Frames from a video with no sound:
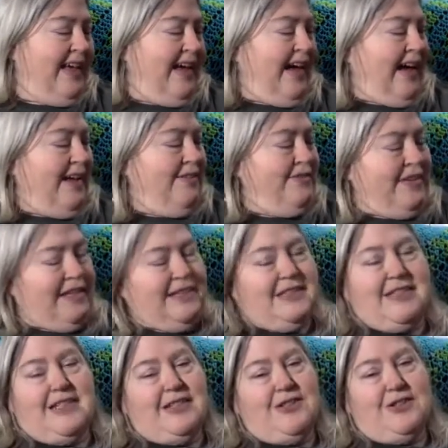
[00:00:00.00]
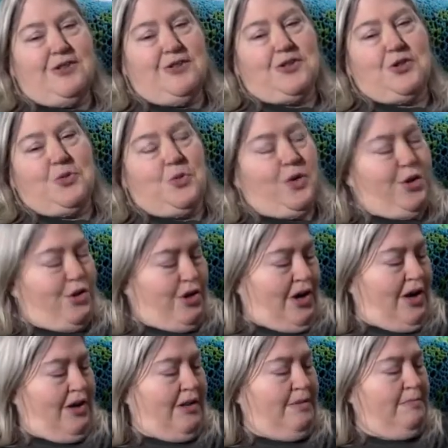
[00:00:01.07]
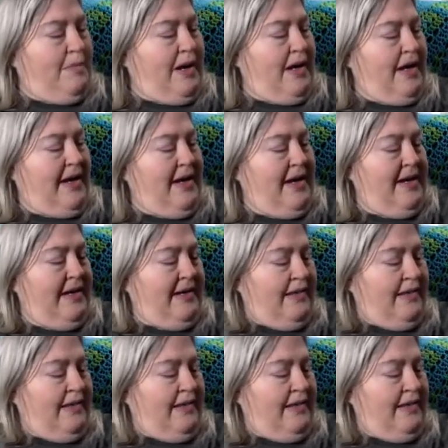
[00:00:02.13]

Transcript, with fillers: I have continued to work on my